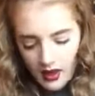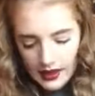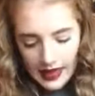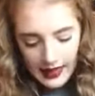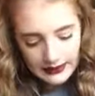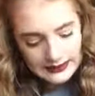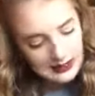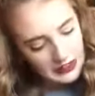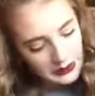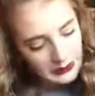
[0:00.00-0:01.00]

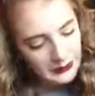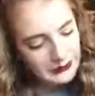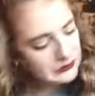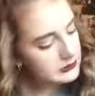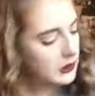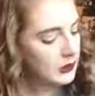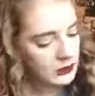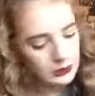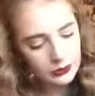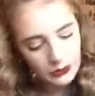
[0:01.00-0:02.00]
Next is
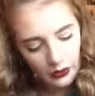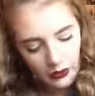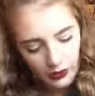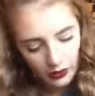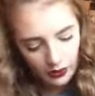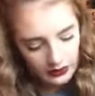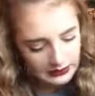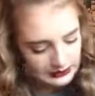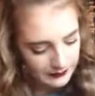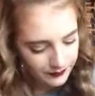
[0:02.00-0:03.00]
Dark
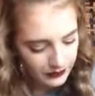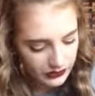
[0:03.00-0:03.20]
Horse.